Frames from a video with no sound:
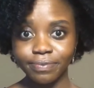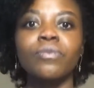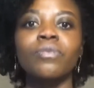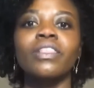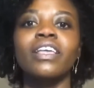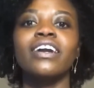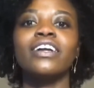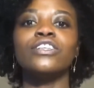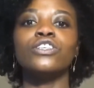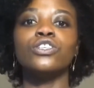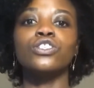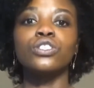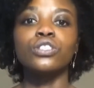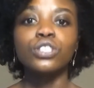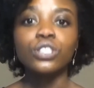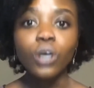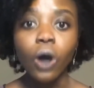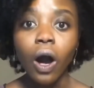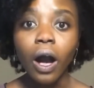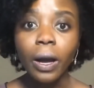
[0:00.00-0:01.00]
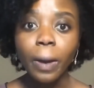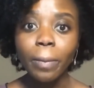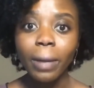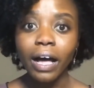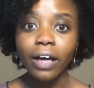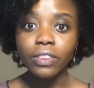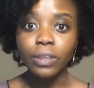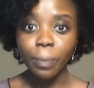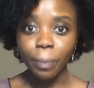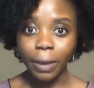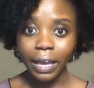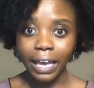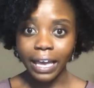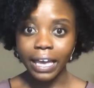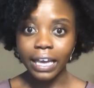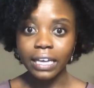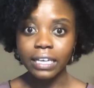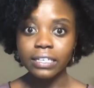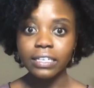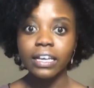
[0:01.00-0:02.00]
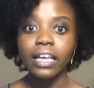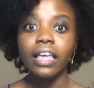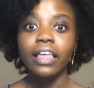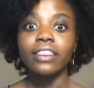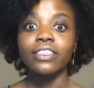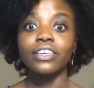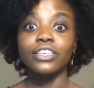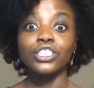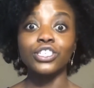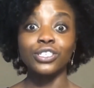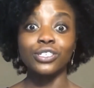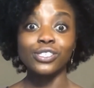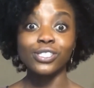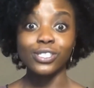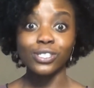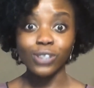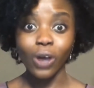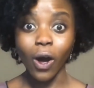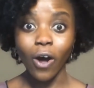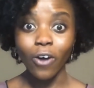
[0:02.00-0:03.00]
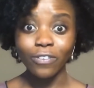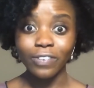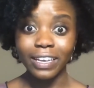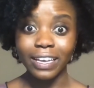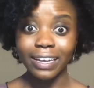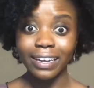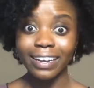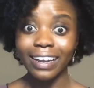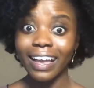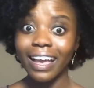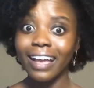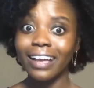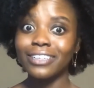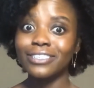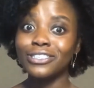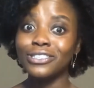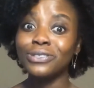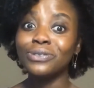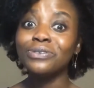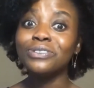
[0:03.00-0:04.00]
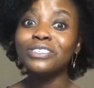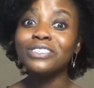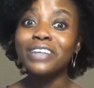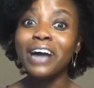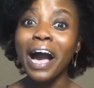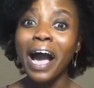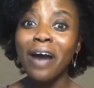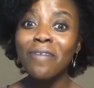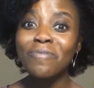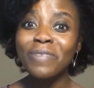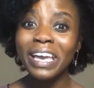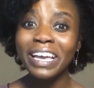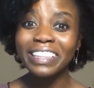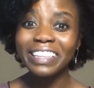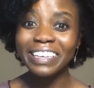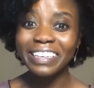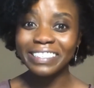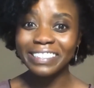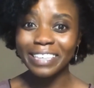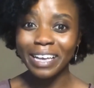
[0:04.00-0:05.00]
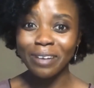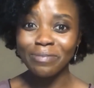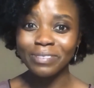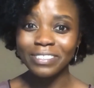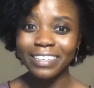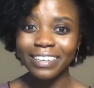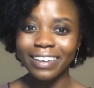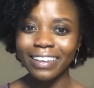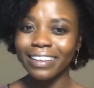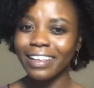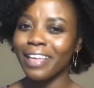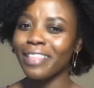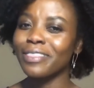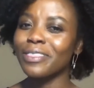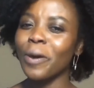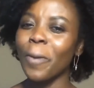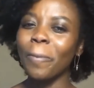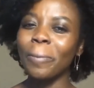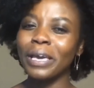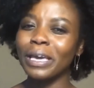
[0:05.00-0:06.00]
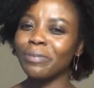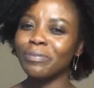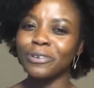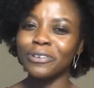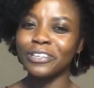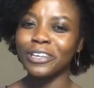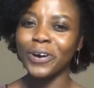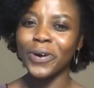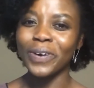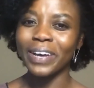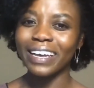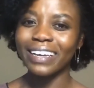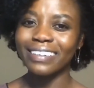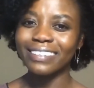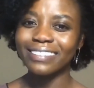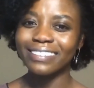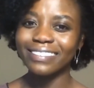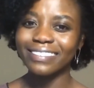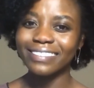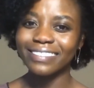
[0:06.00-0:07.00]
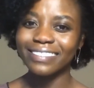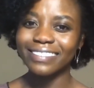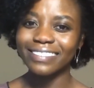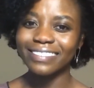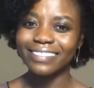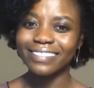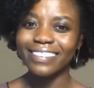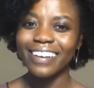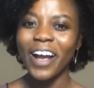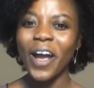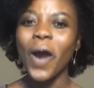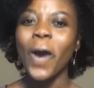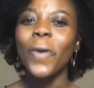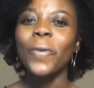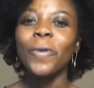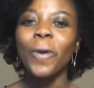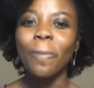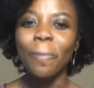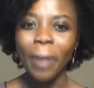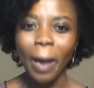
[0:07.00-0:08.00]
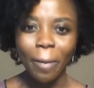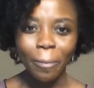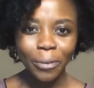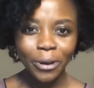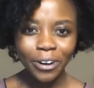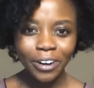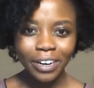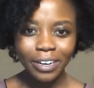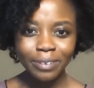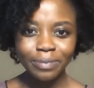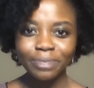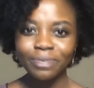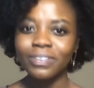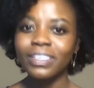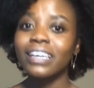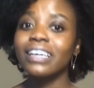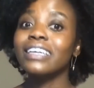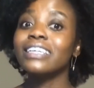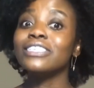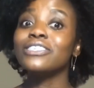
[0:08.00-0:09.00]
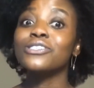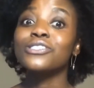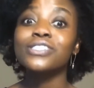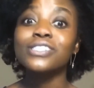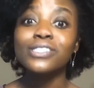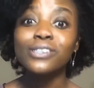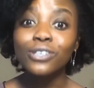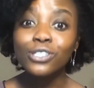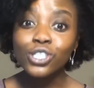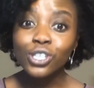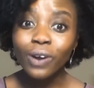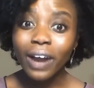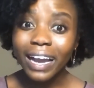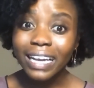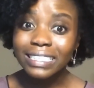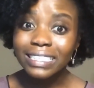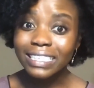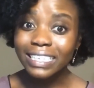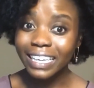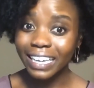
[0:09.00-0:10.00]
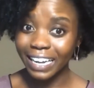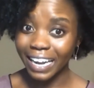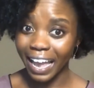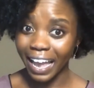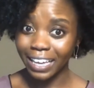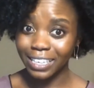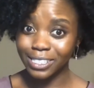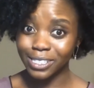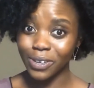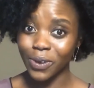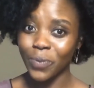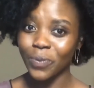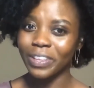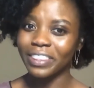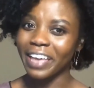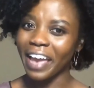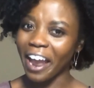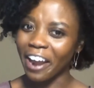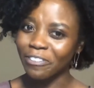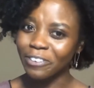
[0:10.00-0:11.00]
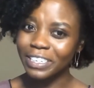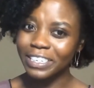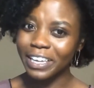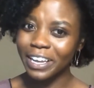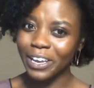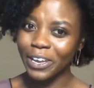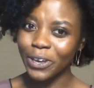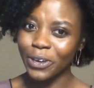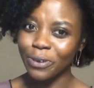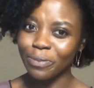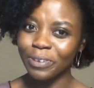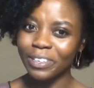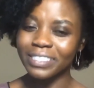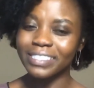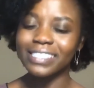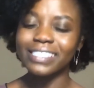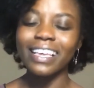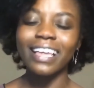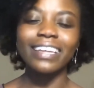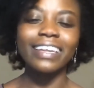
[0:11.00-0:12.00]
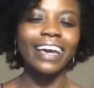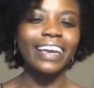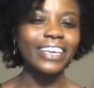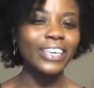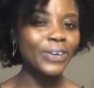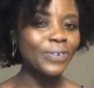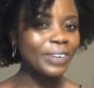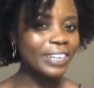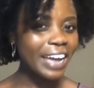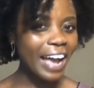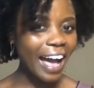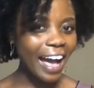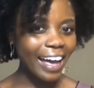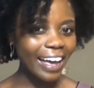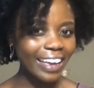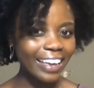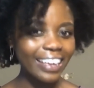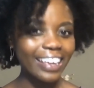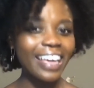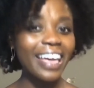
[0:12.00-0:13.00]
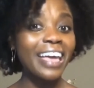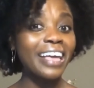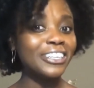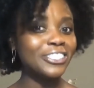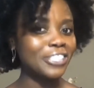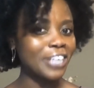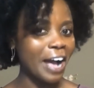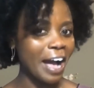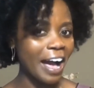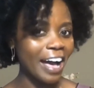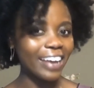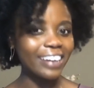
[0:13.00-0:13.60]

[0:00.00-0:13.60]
You should talk about the pain that you're solving. Do not make the assumption that people know it. Remember, you're still trying to connect with everyday humans like you and I and John,